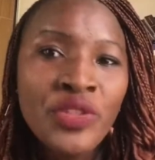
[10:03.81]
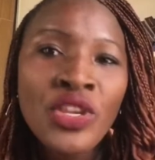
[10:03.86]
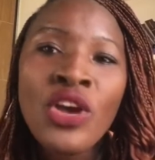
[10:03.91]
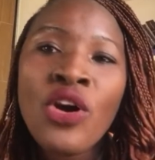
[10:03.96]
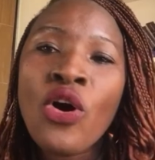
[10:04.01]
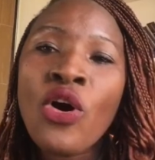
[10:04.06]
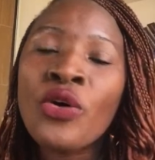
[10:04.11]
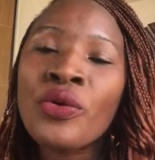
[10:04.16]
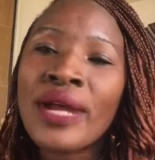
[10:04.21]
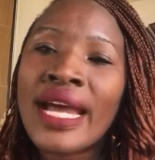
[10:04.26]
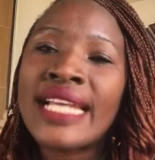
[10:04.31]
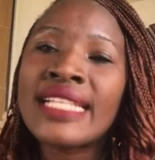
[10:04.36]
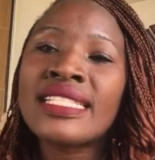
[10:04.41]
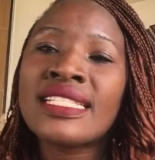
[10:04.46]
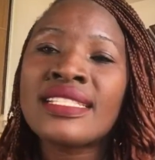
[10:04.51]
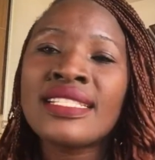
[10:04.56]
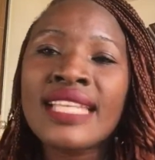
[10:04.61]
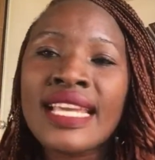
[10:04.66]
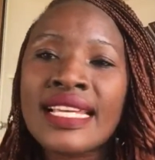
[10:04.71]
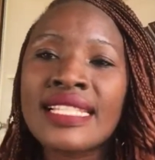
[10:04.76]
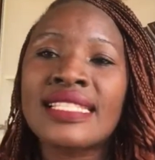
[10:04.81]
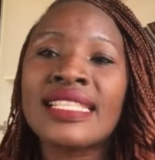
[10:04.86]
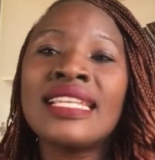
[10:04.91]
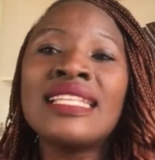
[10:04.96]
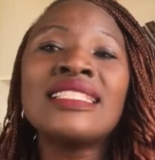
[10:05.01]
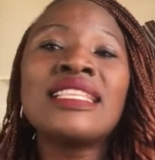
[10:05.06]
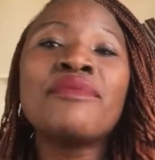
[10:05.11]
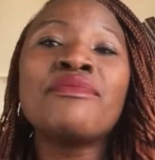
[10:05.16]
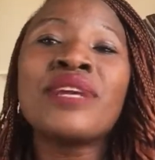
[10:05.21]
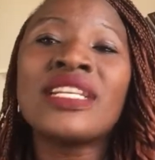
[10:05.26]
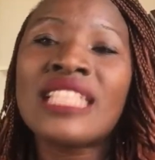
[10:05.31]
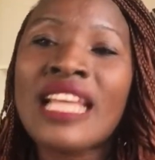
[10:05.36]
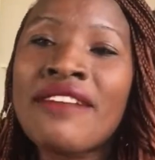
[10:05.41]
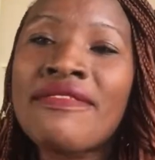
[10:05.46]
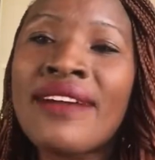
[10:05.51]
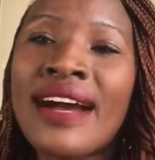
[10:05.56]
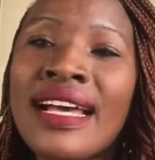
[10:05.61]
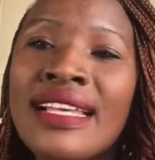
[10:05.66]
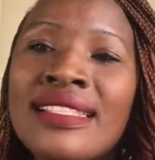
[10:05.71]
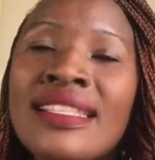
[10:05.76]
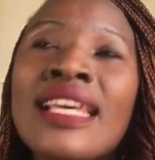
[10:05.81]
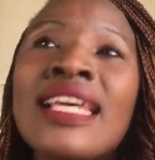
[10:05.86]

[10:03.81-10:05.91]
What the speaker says: Alright, yes, in the metaverse,